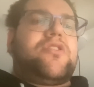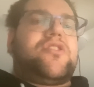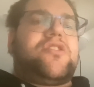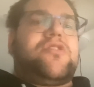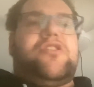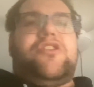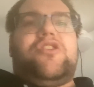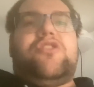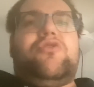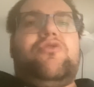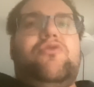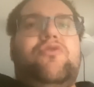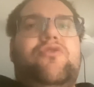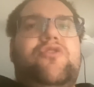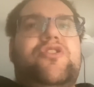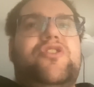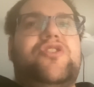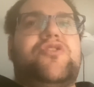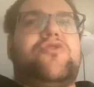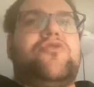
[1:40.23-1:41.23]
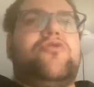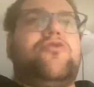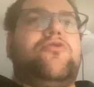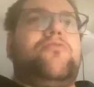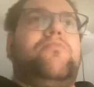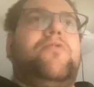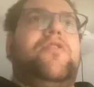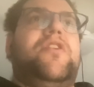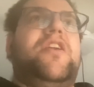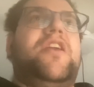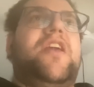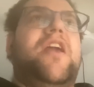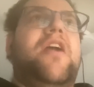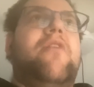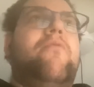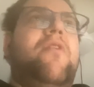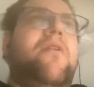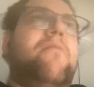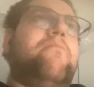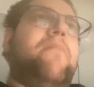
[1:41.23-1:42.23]
So you lose 2, but you
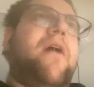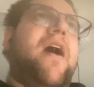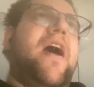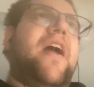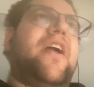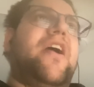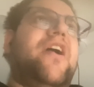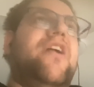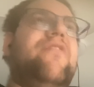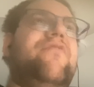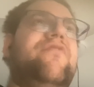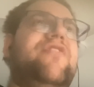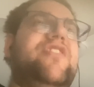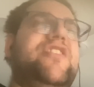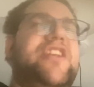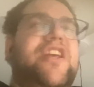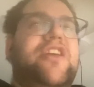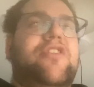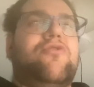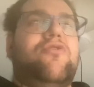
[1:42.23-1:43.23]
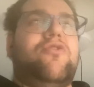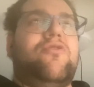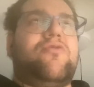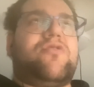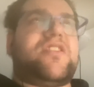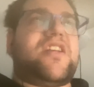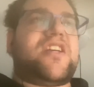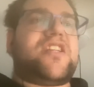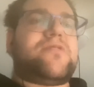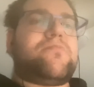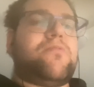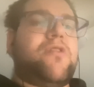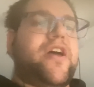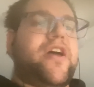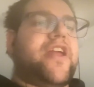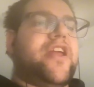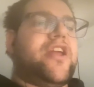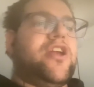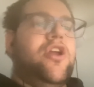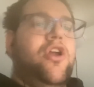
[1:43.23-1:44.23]
get 1 back. Hopefully, Ned Long does
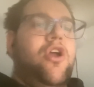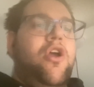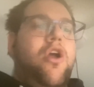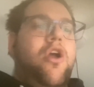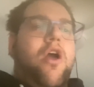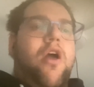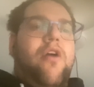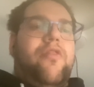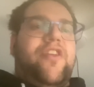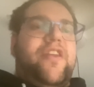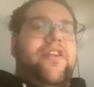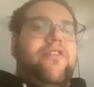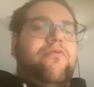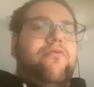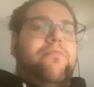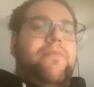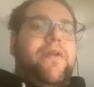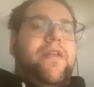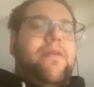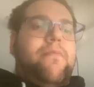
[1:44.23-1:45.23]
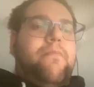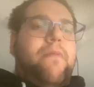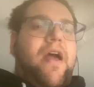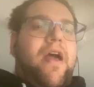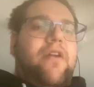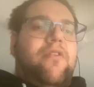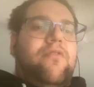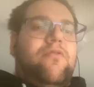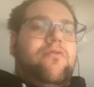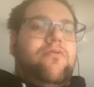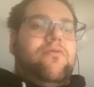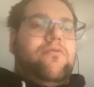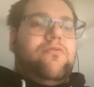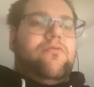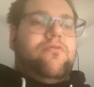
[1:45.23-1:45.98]
play. I think it would be the battle.